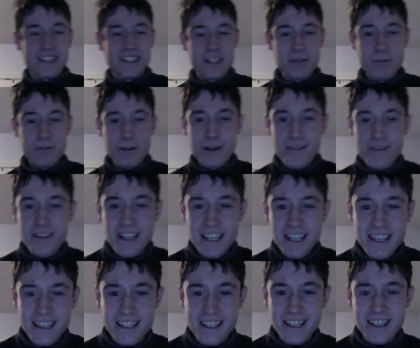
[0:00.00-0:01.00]
This
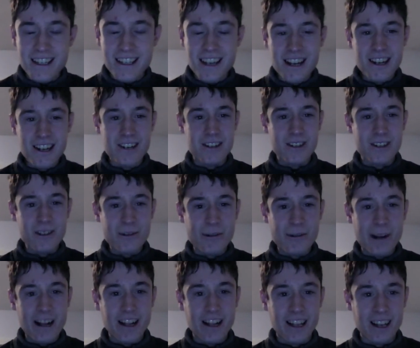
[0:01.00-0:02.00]
movie did not
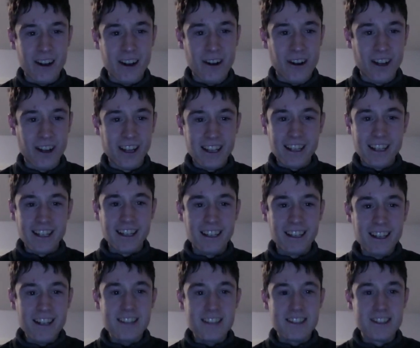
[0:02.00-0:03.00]
do well at all.
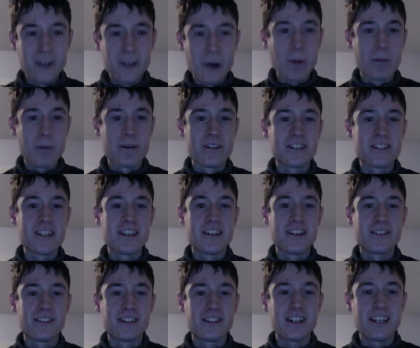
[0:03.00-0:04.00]
It got
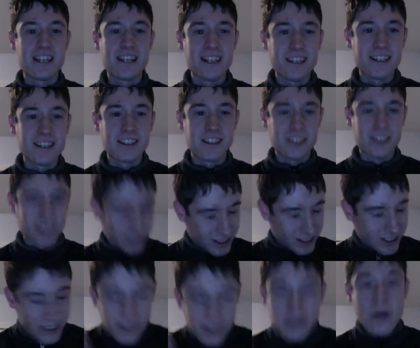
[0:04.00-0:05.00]
0% of critic.
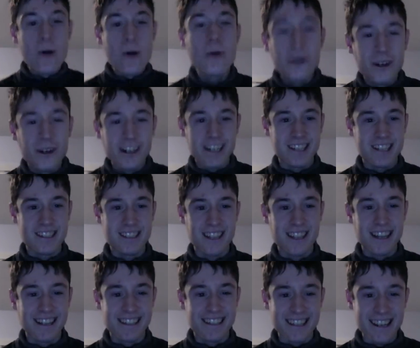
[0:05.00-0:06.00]
No
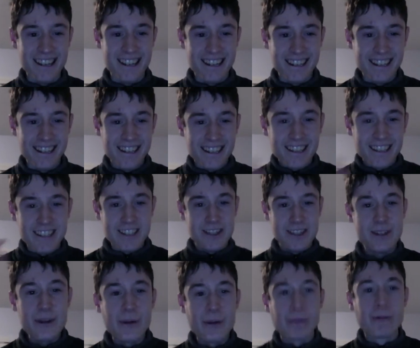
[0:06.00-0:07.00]
critics liked it.
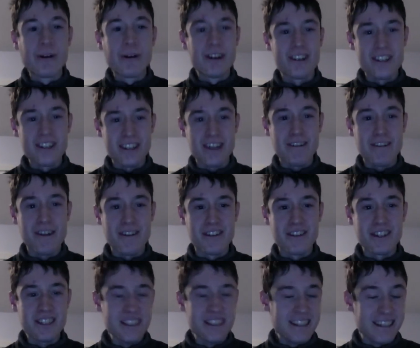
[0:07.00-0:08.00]
This is the worst I've
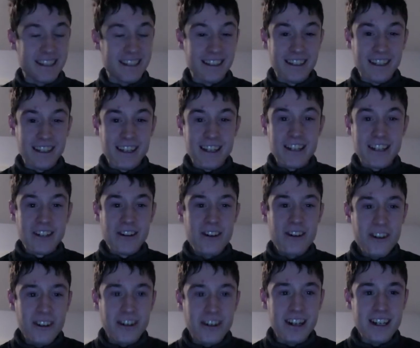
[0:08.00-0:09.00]
ever seen.
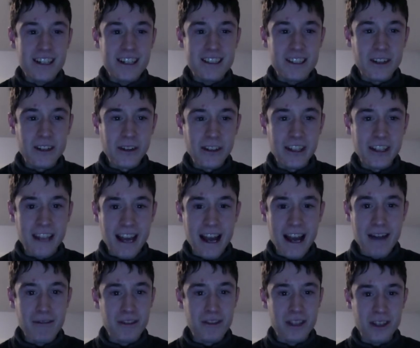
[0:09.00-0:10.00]
No critics and
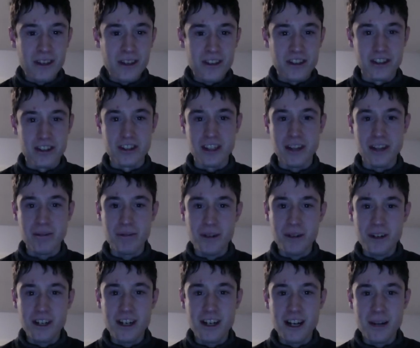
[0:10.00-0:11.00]
only half the users at
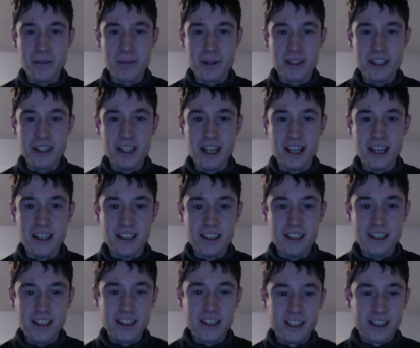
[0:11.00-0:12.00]

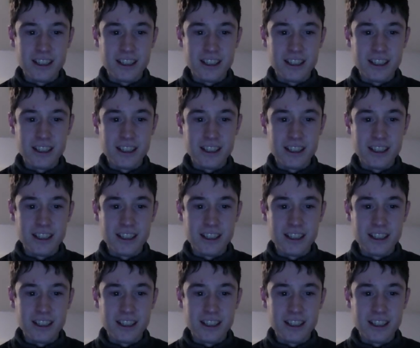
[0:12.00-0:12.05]
49%.